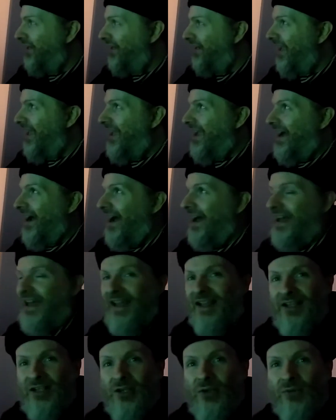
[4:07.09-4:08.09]
Like
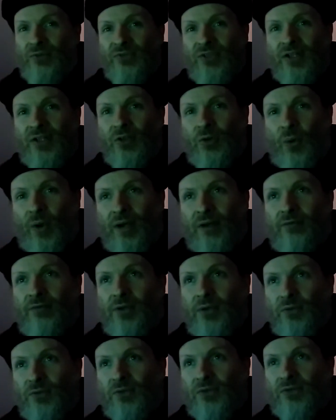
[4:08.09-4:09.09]
I used in quite a
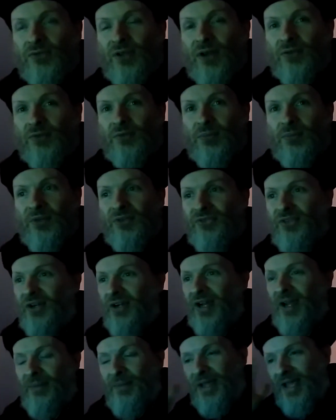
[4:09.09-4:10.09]
few songs from this
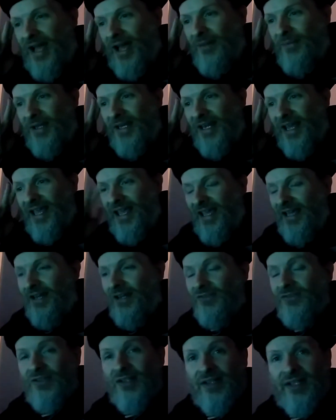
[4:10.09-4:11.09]
year. I mean, I mean, it
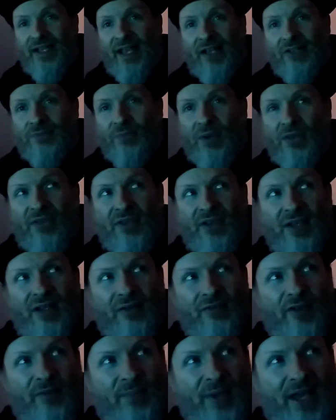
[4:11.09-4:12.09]
instantly has me thinking
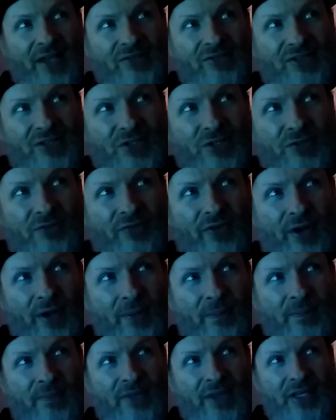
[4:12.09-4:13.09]
of a passage
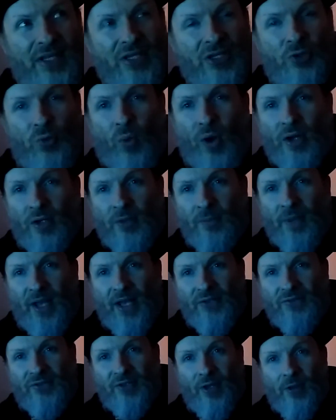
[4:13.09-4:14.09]
from the
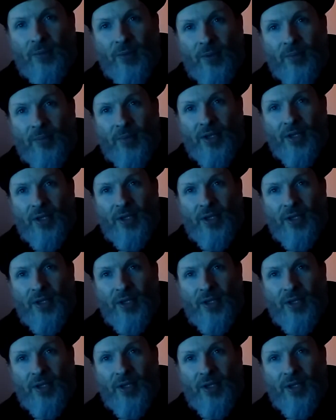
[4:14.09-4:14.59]
Quatermass album.